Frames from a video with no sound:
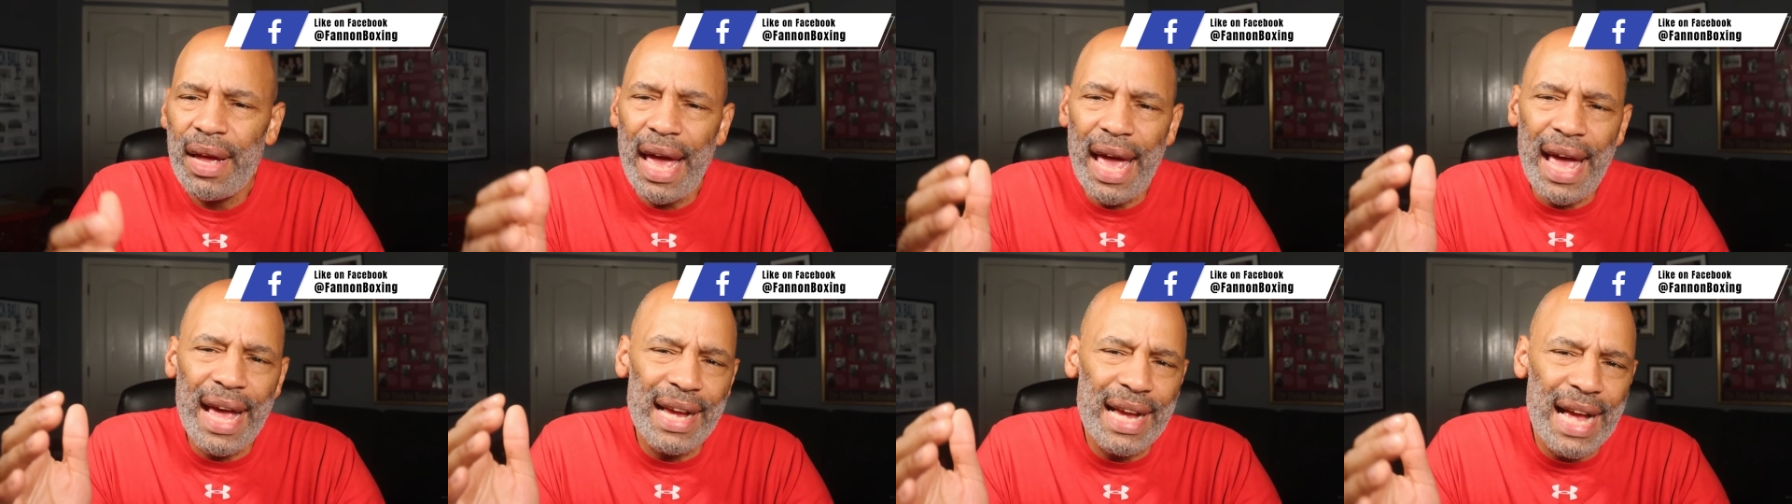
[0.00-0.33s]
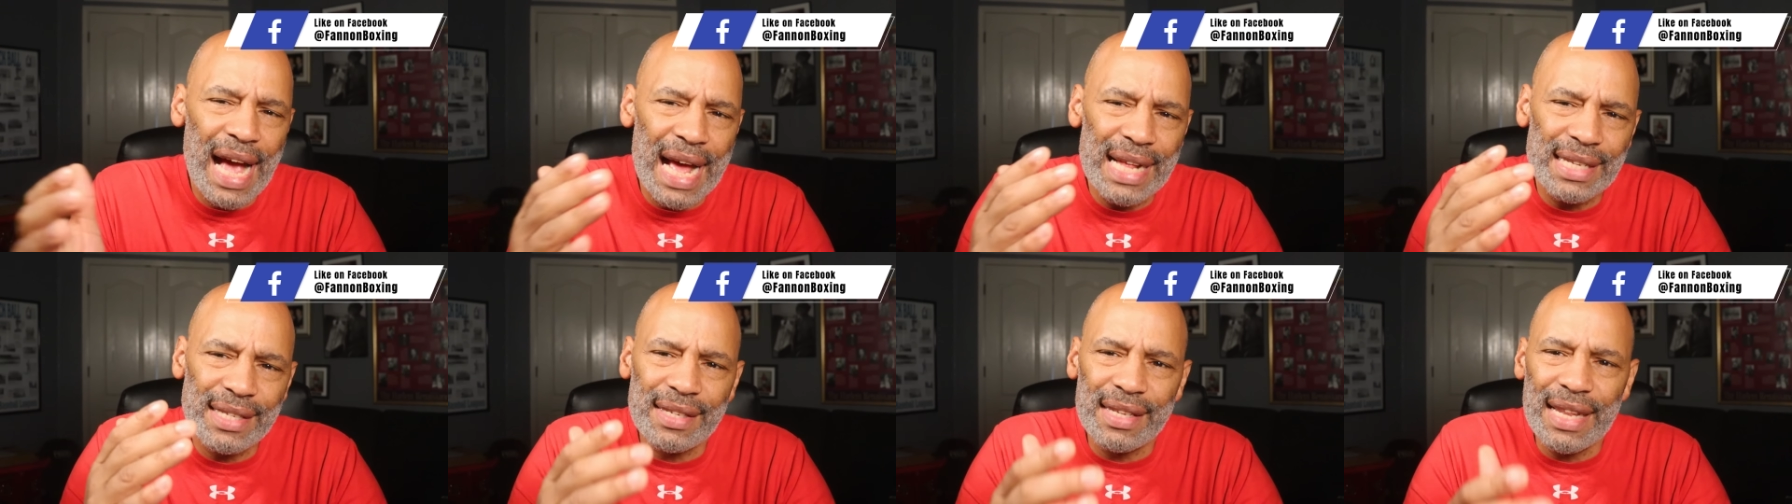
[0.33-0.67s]
and
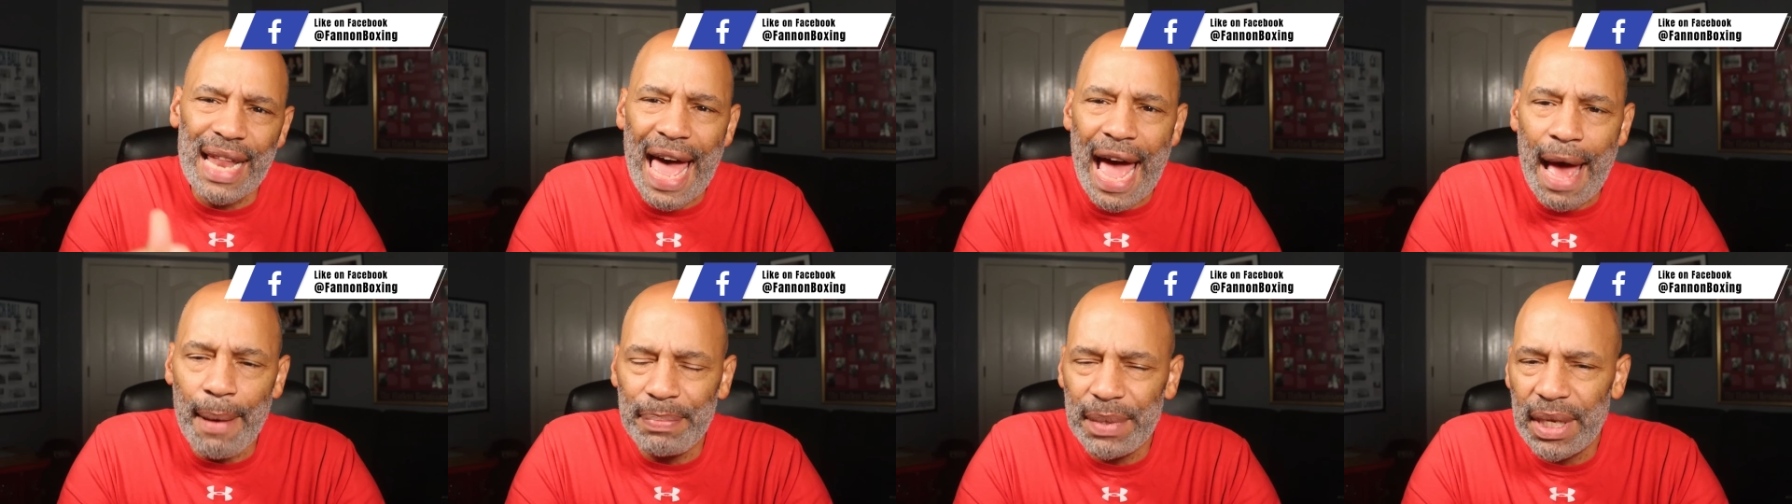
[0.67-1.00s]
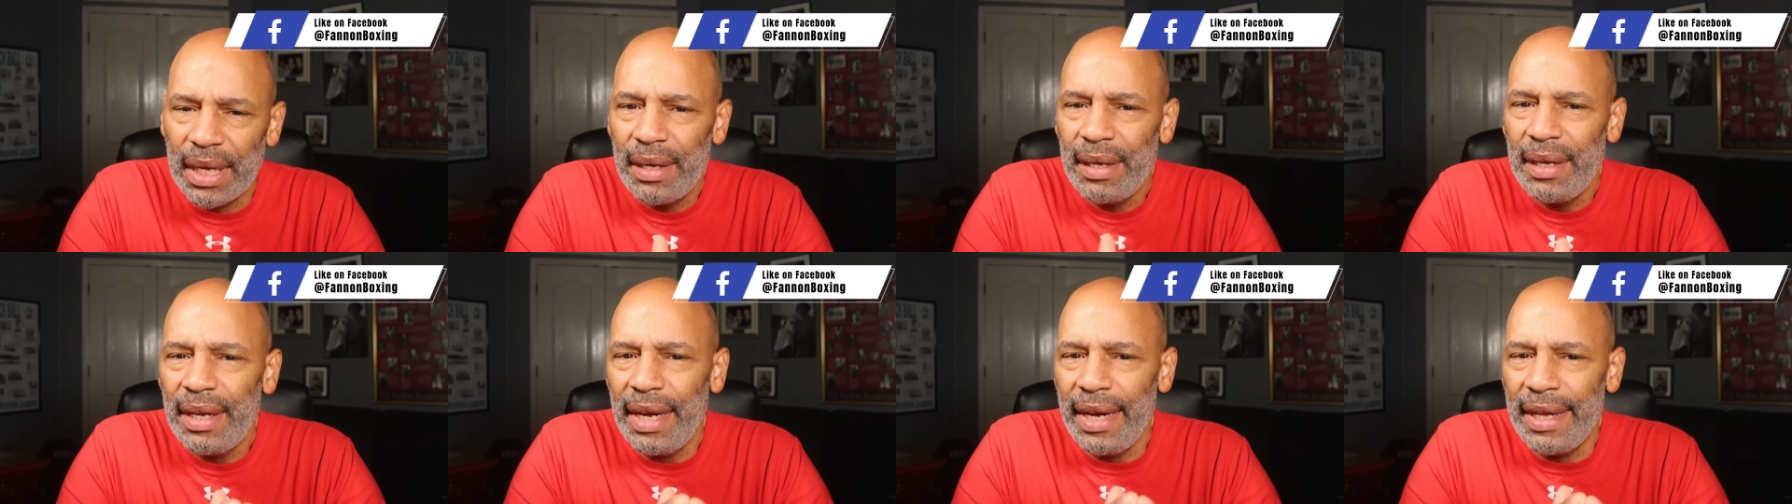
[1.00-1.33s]
got slapped
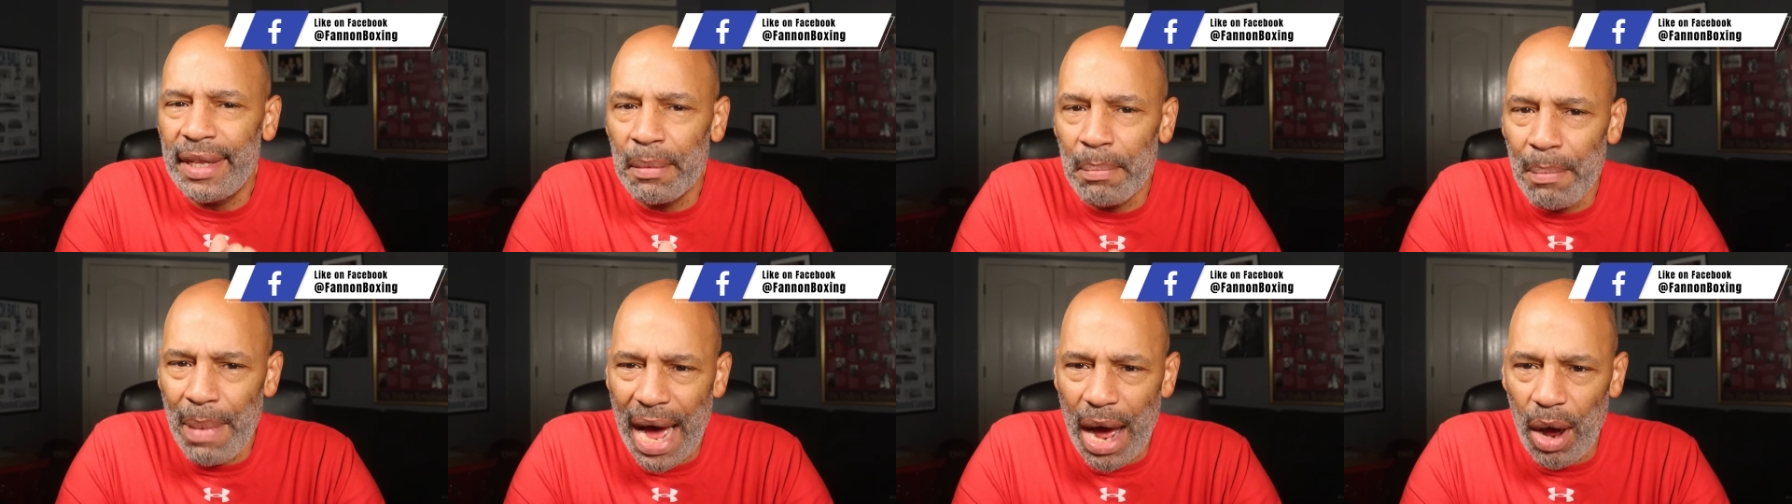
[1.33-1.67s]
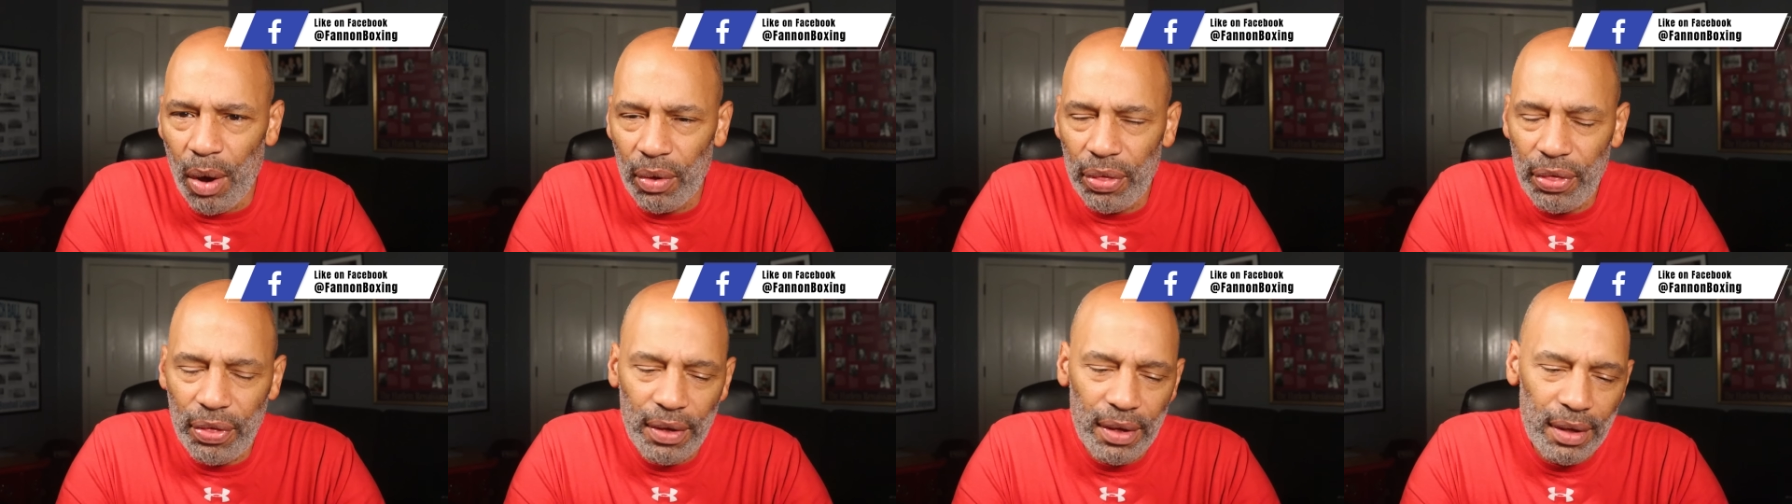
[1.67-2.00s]
in the
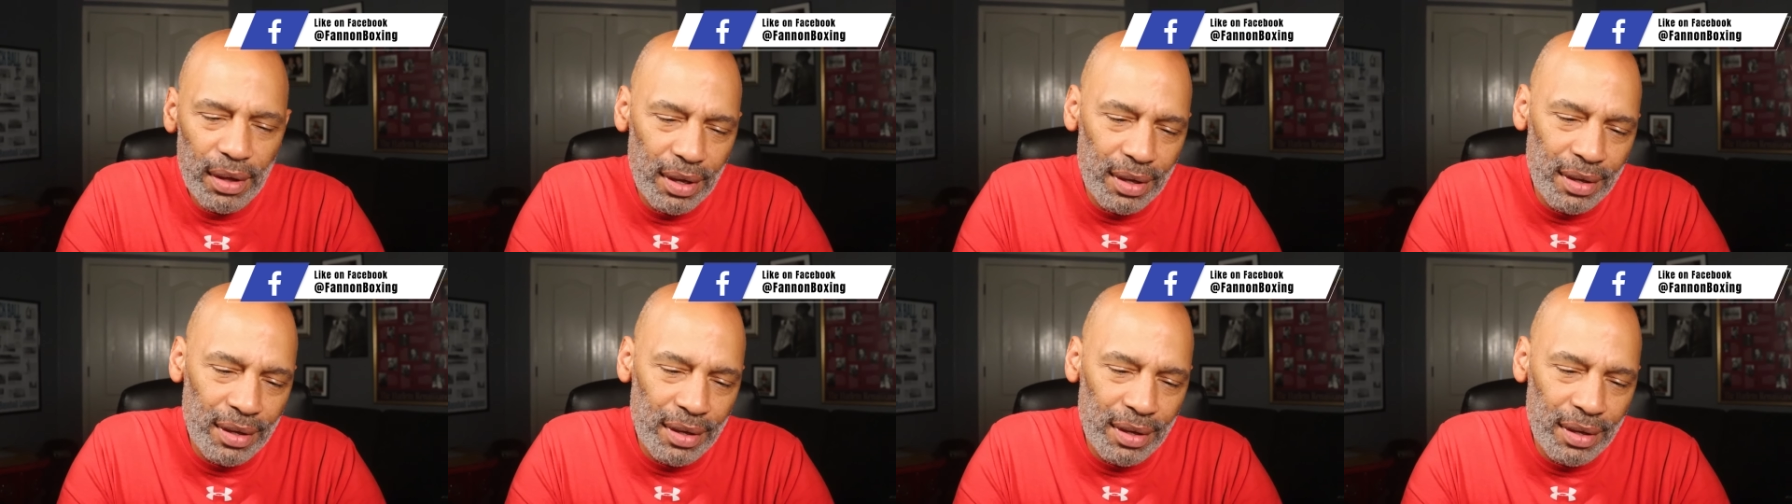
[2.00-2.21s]
mouth